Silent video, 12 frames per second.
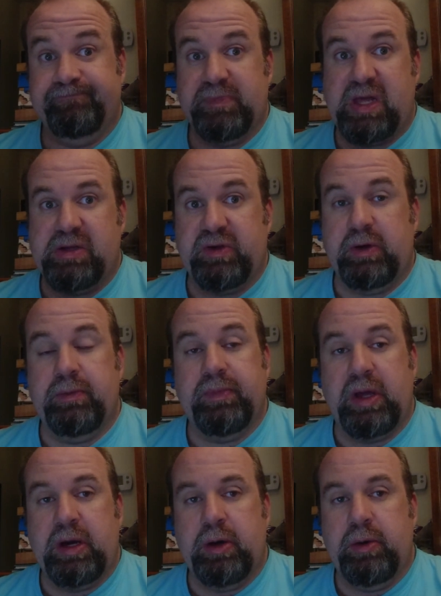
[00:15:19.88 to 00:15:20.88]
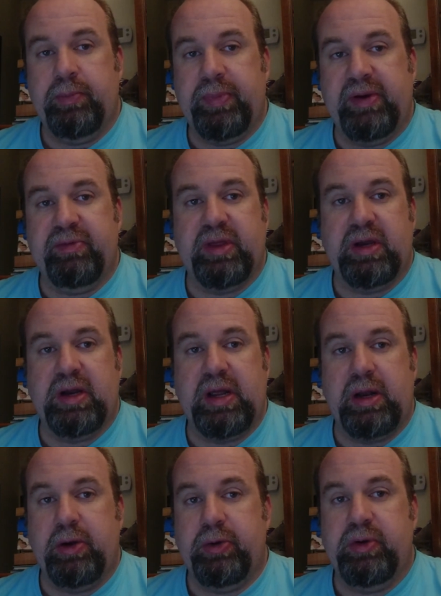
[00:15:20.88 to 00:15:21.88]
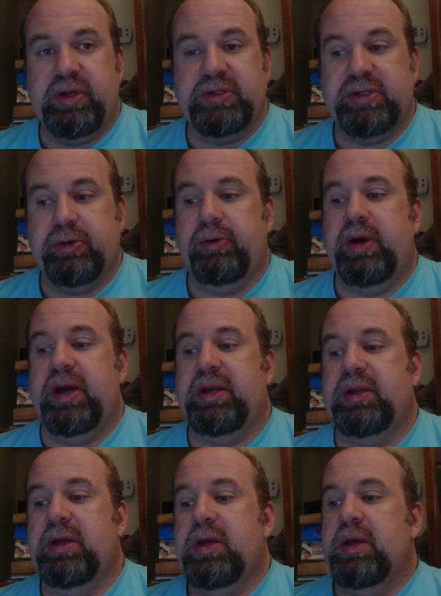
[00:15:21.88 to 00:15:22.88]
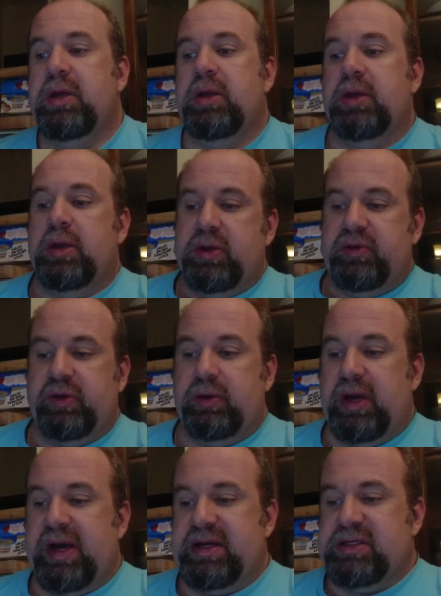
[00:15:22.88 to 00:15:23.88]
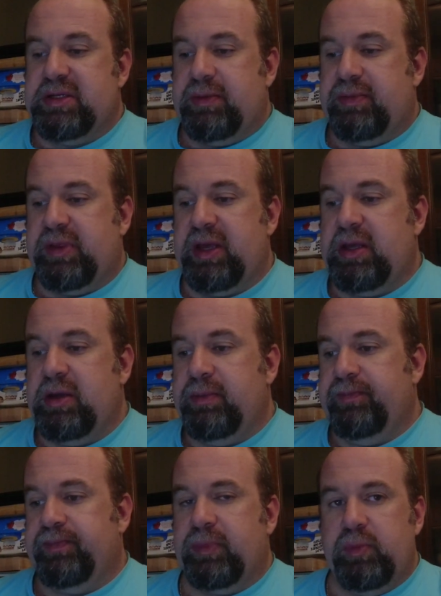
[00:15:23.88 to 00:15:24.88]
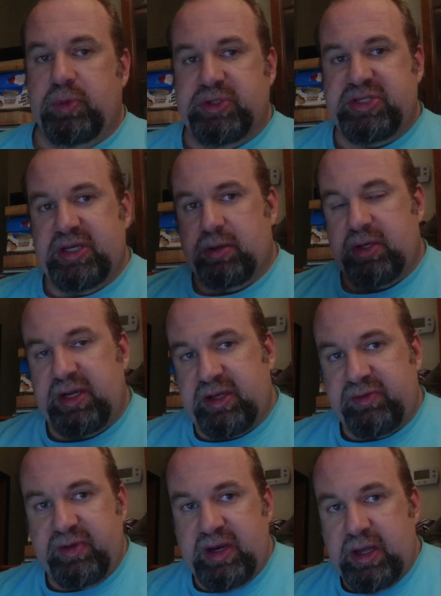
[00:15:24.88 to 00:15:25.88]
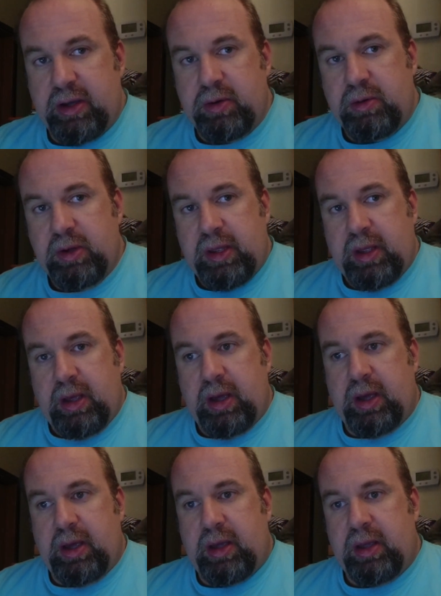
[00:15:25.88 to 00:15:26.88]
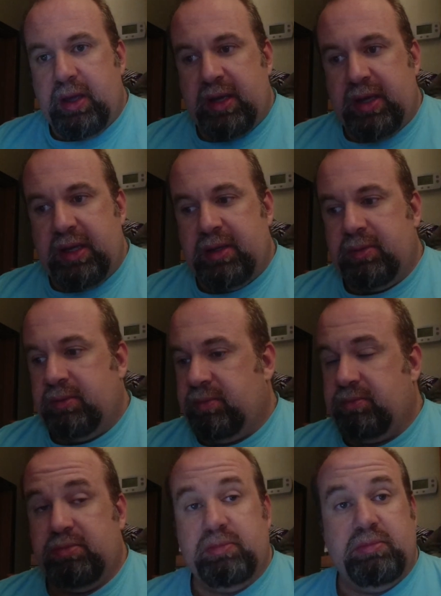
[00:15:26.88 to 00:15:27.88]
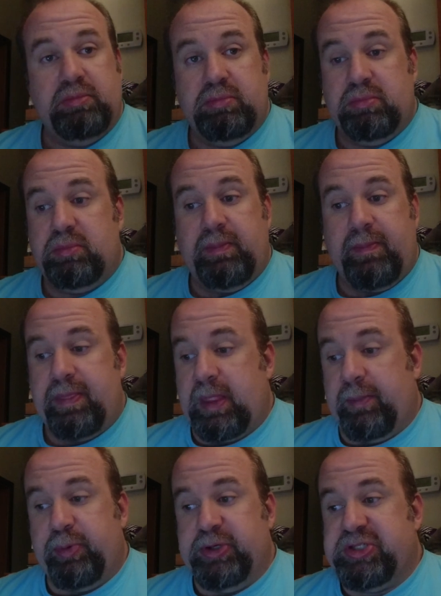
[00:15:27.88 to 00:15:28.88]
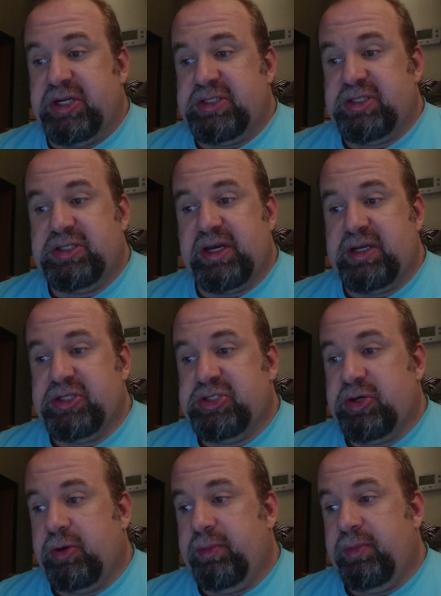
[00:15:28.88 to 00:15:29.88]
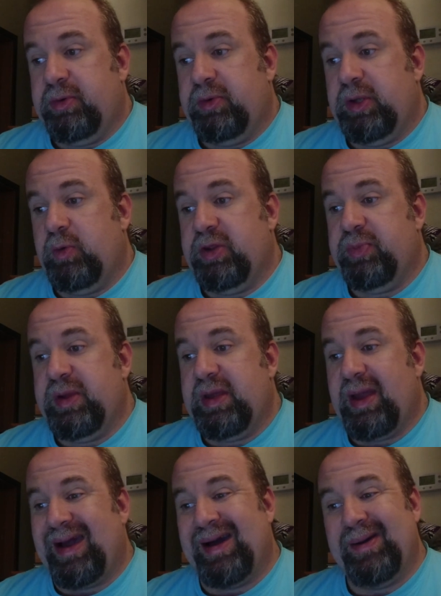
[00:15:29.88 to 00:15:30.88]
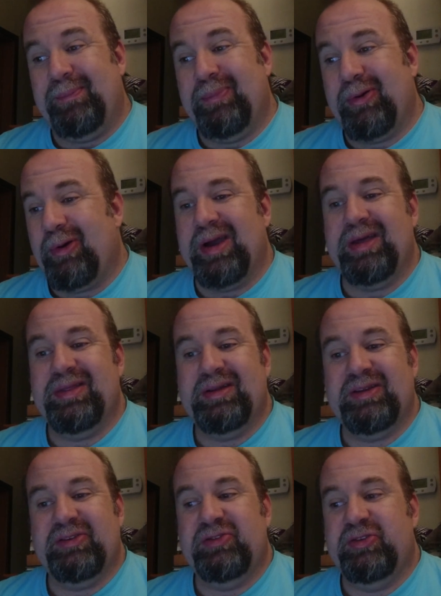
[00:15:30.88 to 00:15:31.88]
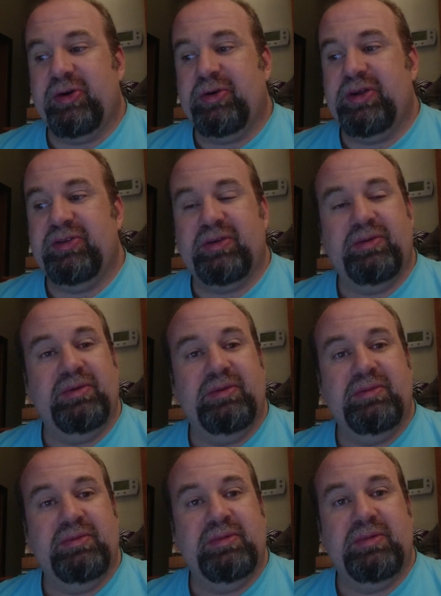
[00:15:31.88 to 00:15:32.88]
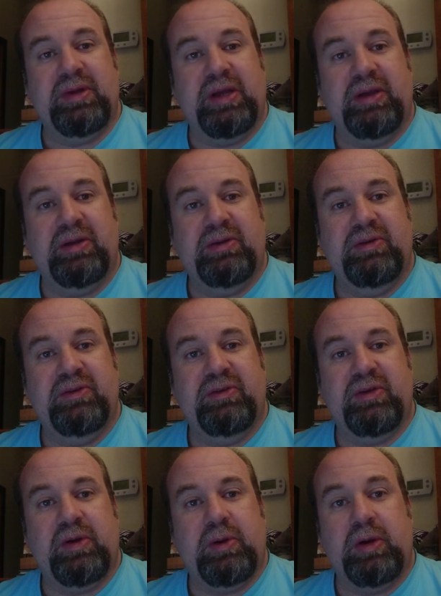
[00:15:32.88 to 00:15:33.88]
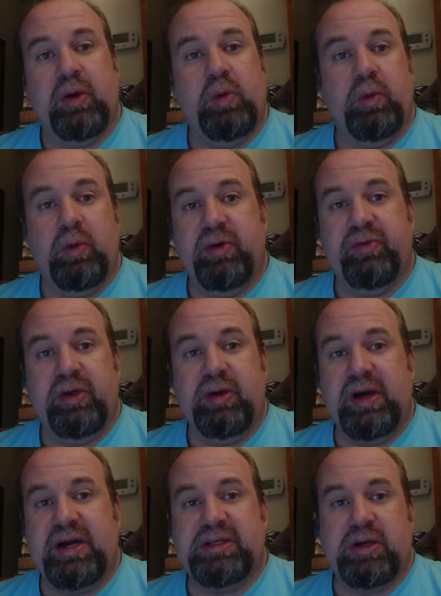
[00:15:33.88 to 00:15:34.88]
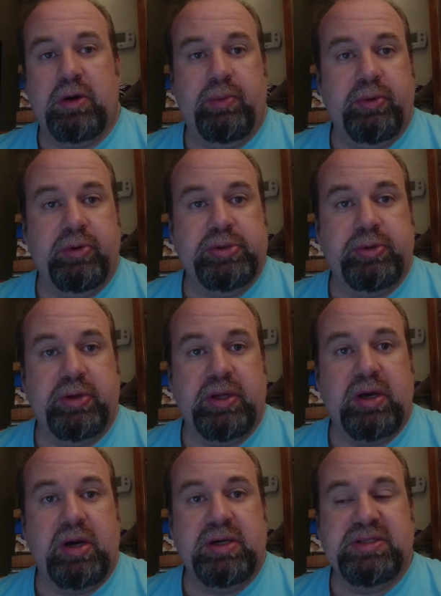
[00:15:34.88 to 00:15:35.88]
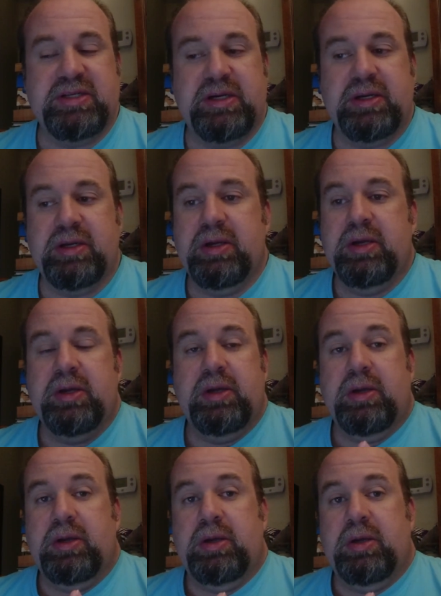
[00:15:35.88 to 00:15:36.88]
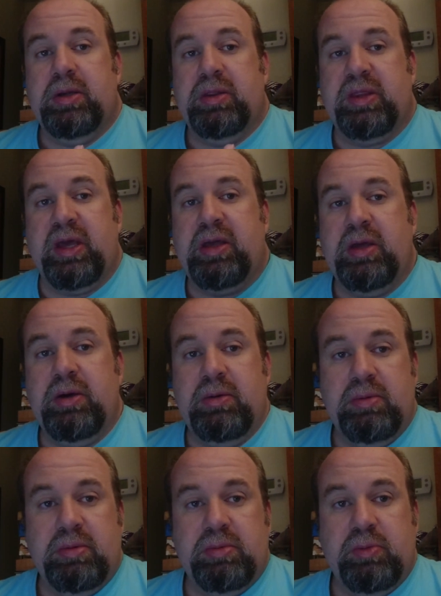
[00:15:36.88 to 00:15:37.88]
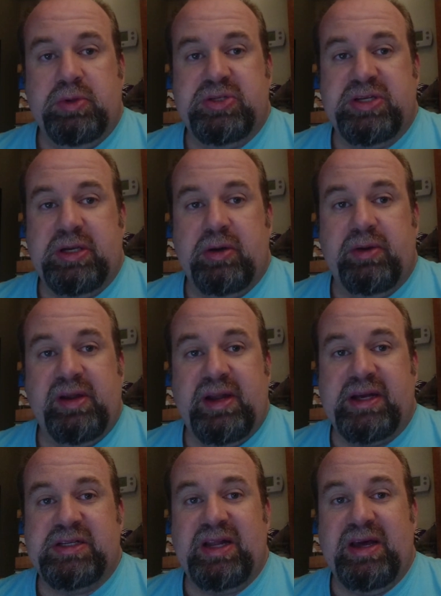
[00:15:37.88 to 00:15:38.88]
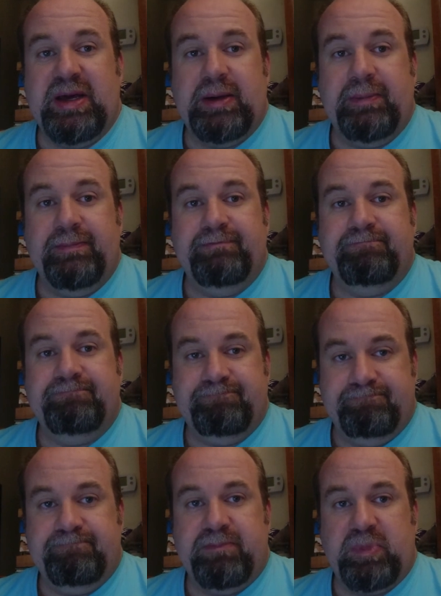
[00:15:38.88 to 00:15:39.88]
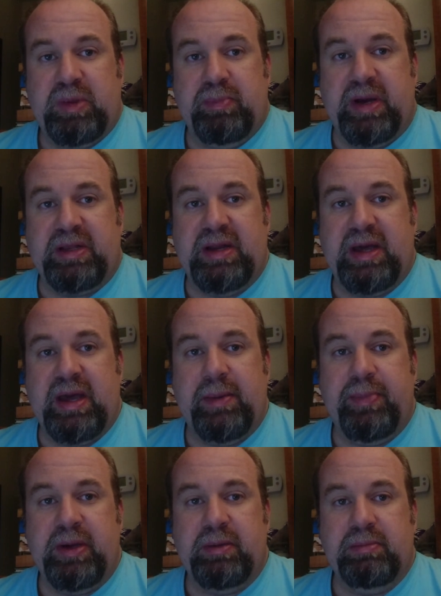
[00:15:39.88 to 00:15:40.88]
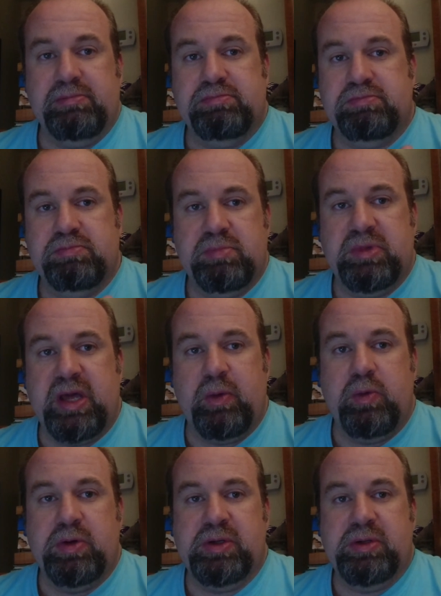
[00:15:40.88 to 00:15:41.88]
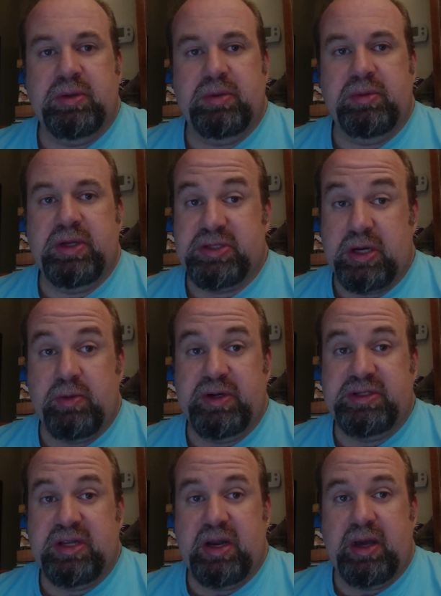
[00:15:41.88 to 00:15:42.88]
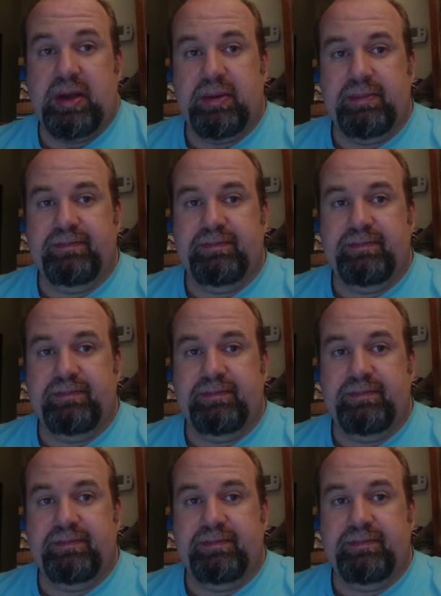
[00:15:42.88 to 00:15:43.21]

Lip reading: So I hope everything that I learned is correct. So guys, thank you. We'll see you on the next video. Again, appreciate you taking this journey with me. I pray that this journey is going well for you guys. I hope you're enjoying the content. Thank you. We'll see you on the next leg. Make the day epic. Day one is always today.